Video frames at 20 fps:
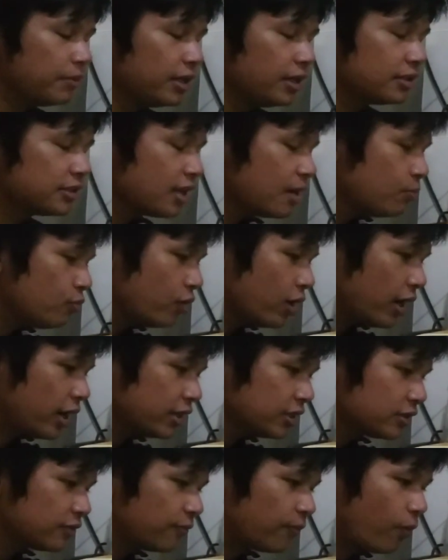be
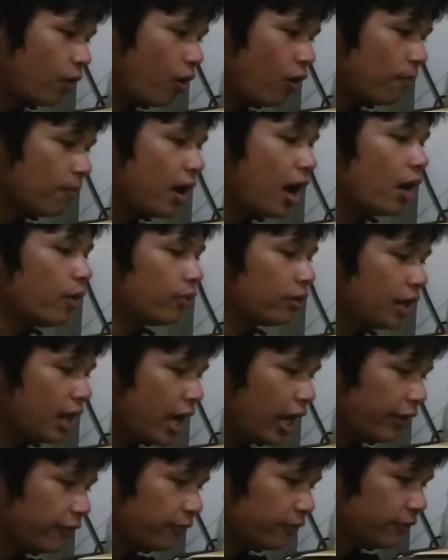someone from our
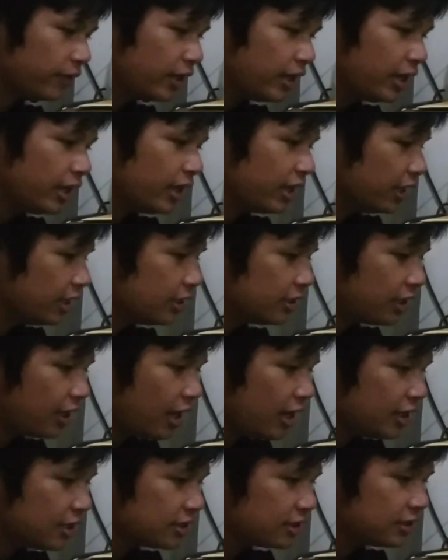life, in
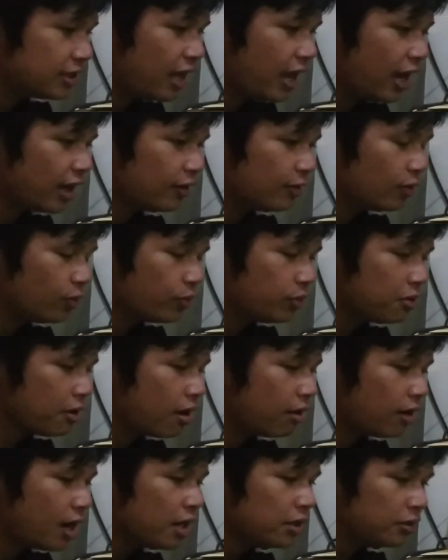case that we
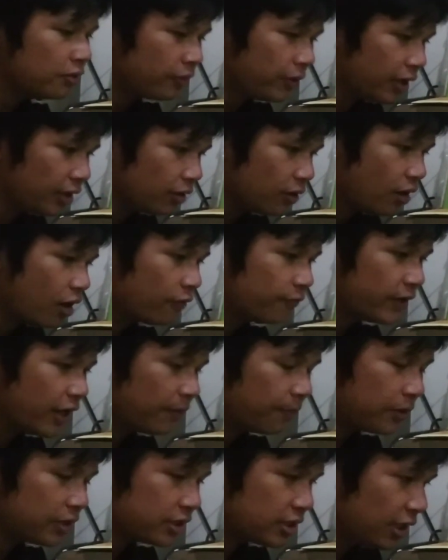are honoring of
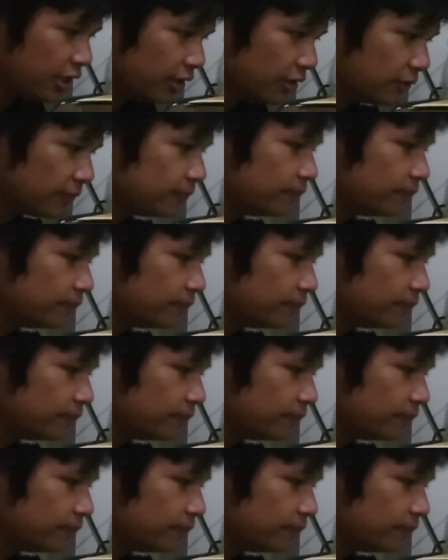that person.